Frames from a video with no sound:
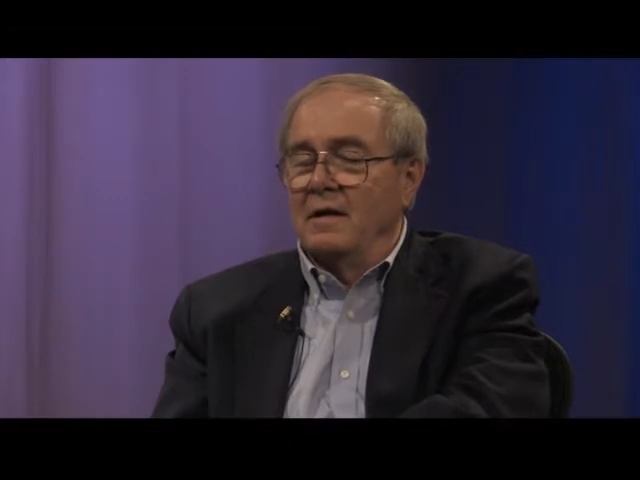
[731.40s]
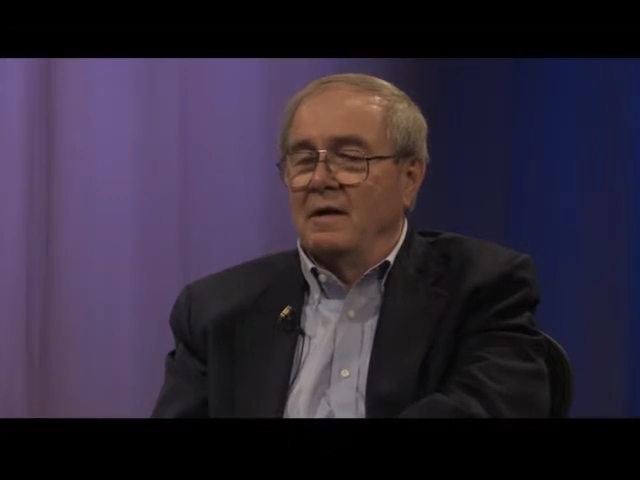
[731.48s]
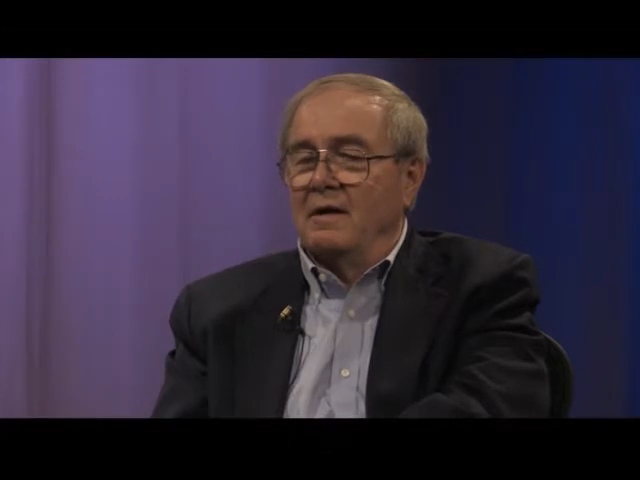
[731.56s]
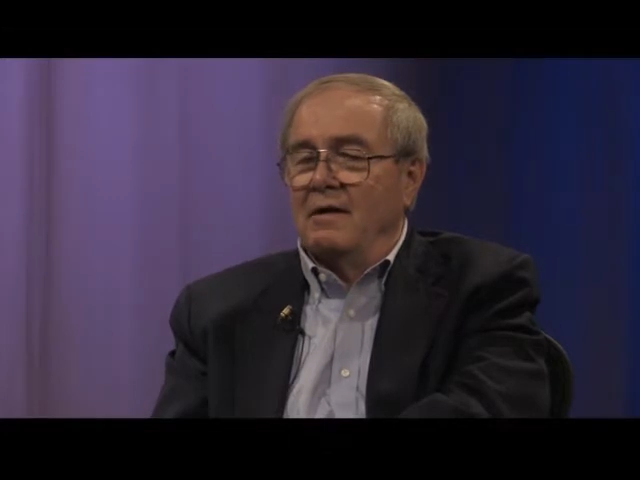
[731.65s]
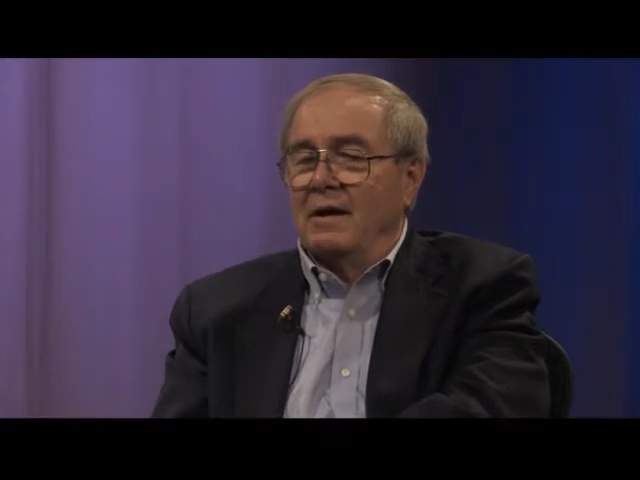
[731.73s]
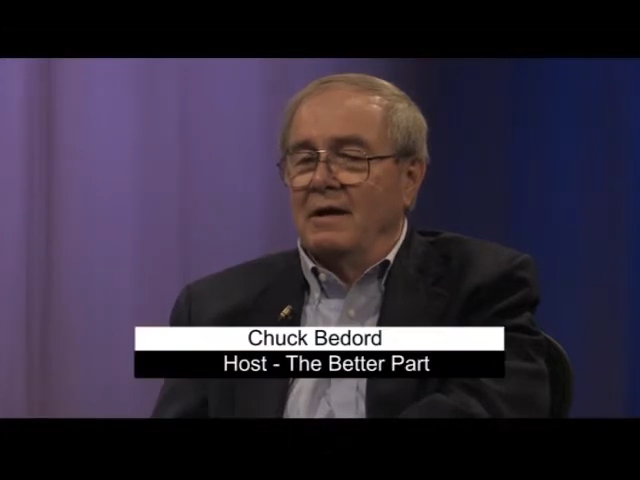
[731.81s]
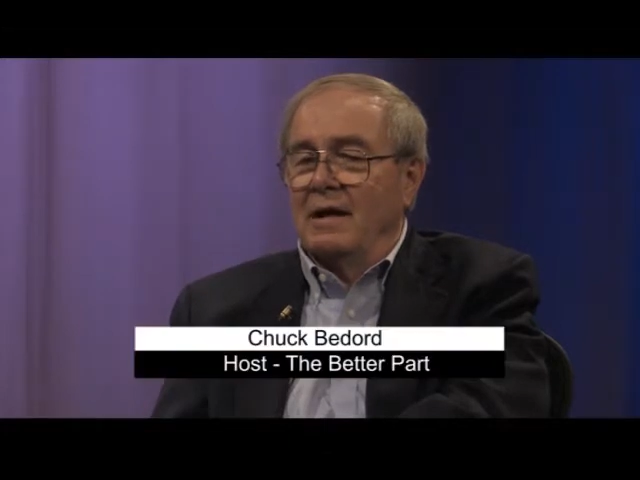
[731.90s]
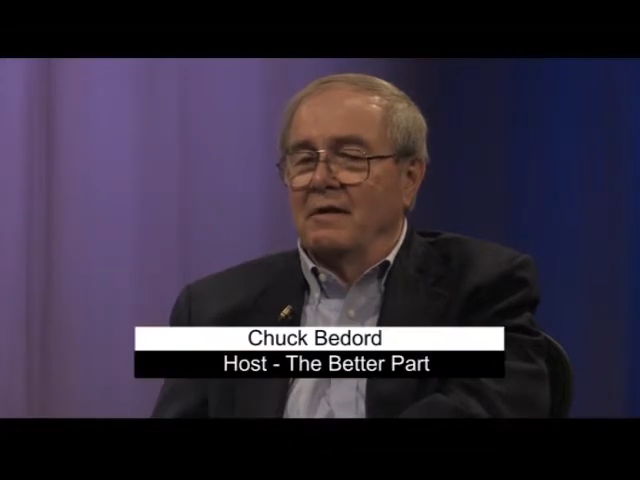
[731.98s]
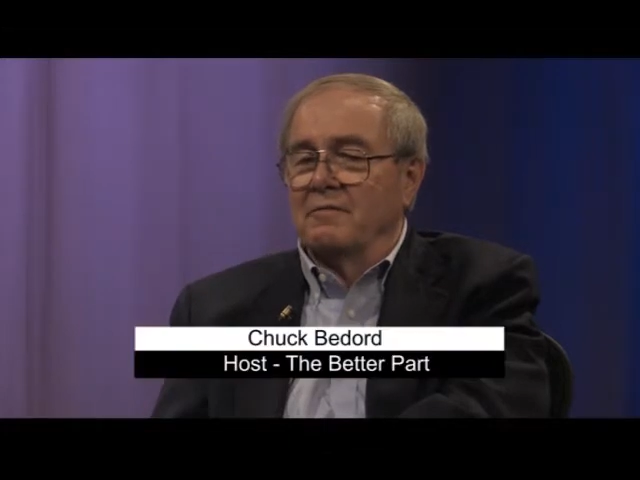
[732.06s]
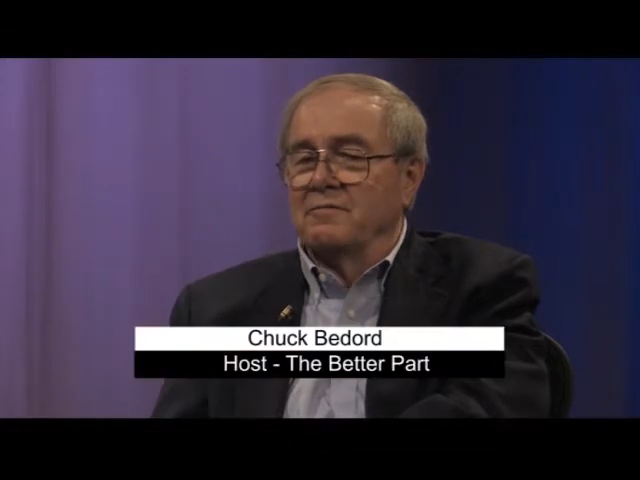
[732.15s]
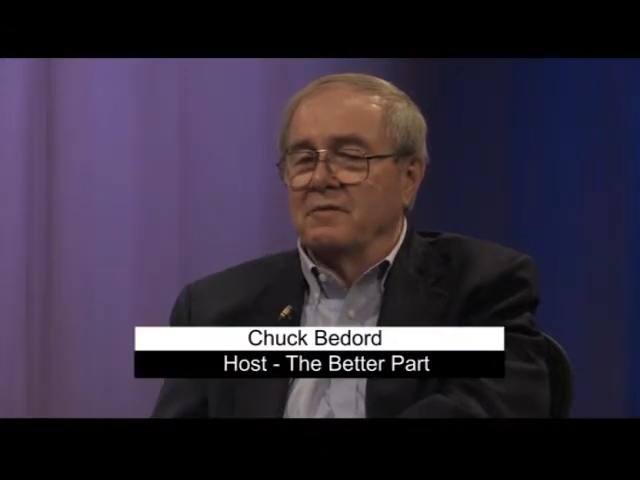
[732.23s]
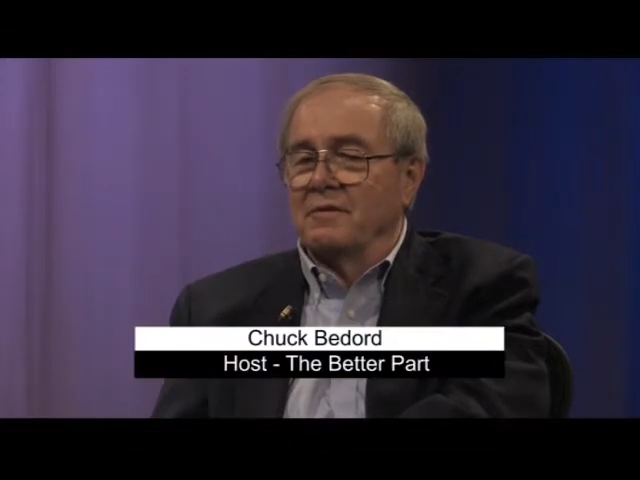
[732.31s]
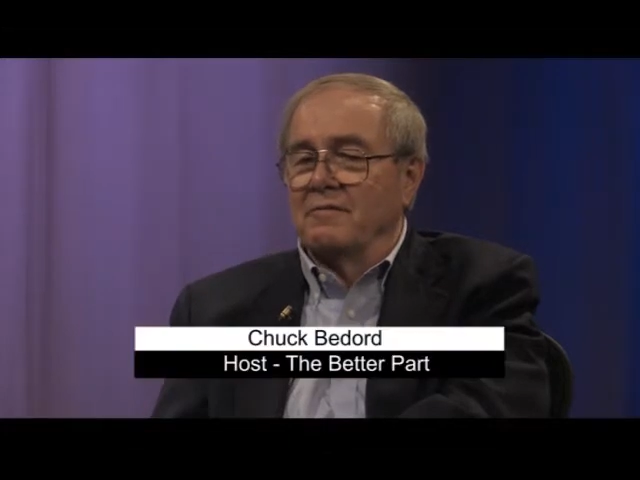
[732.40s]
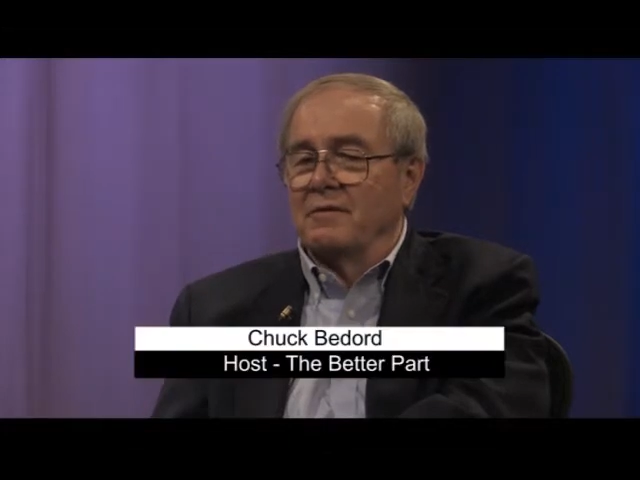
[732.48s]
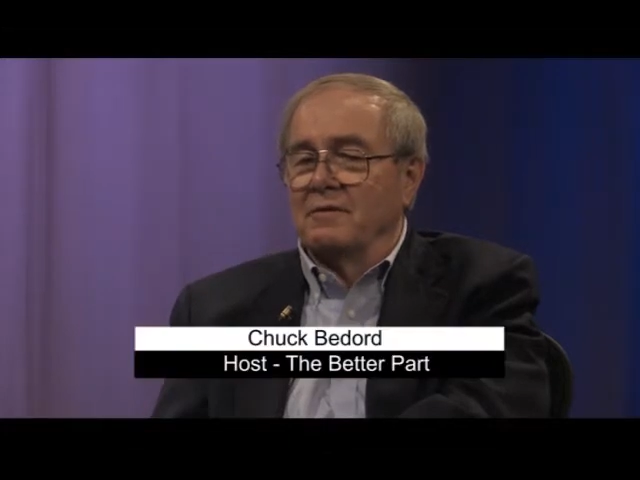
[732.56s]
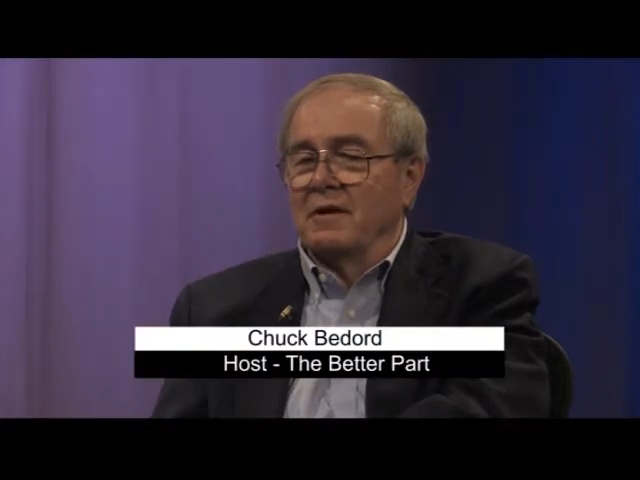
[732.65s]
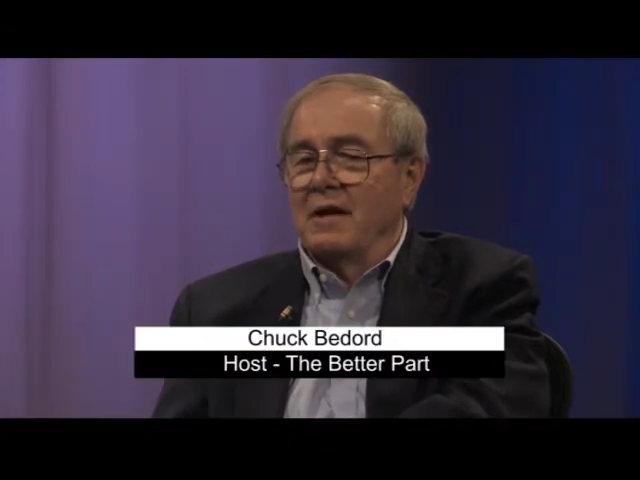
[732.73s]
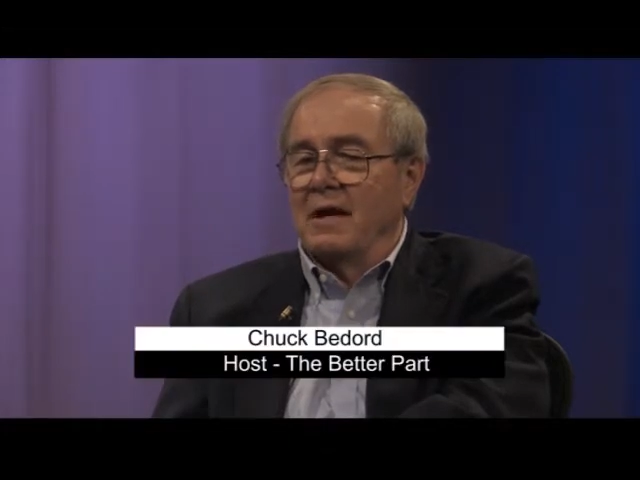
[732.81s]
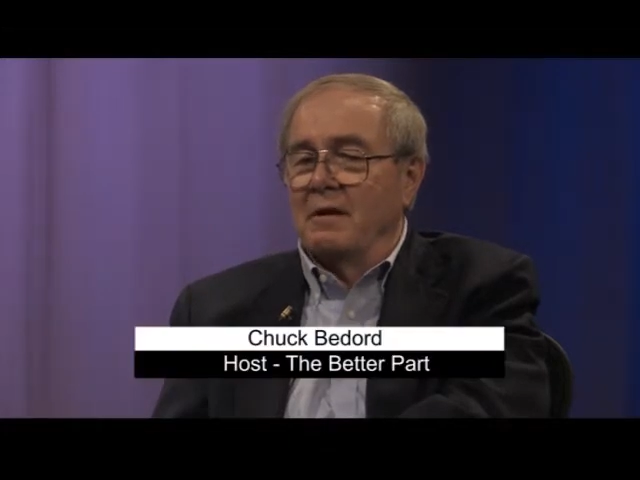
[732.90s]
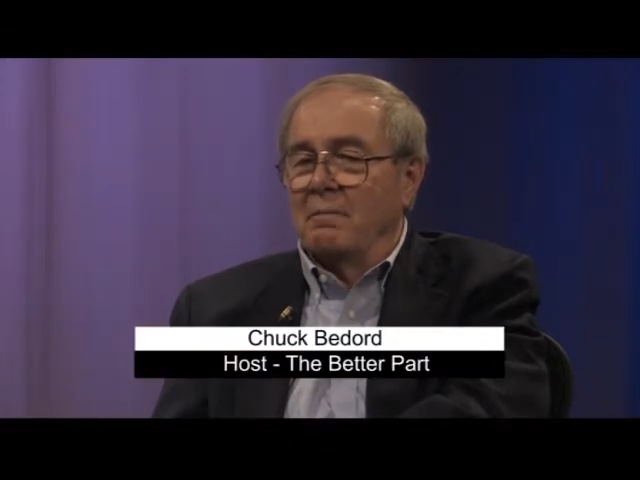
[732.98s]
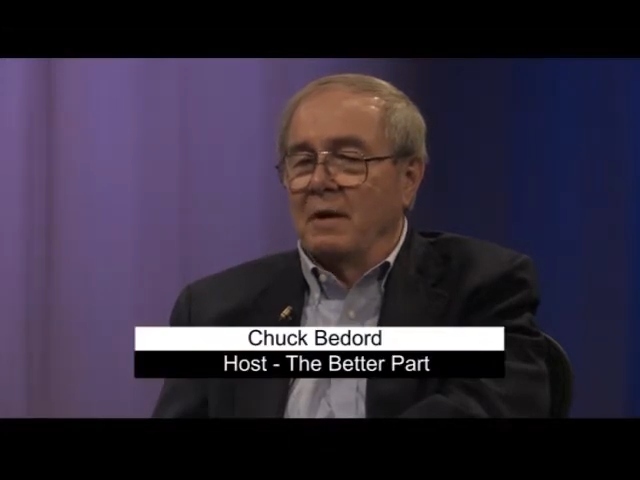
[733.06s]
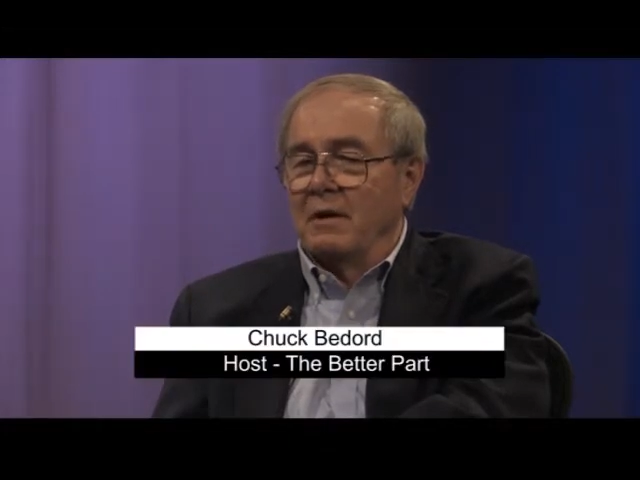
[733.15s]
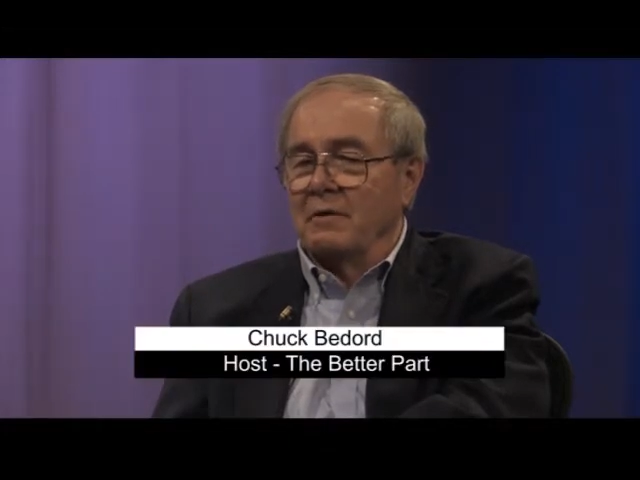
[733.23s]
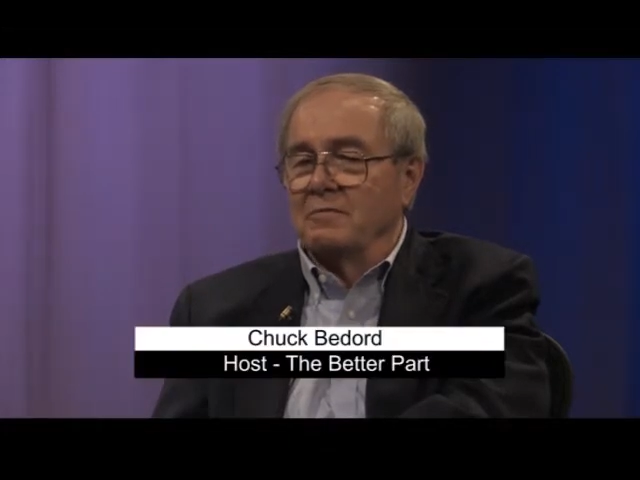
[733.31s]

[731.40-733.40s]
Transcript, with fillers: that kind of serve as landmarks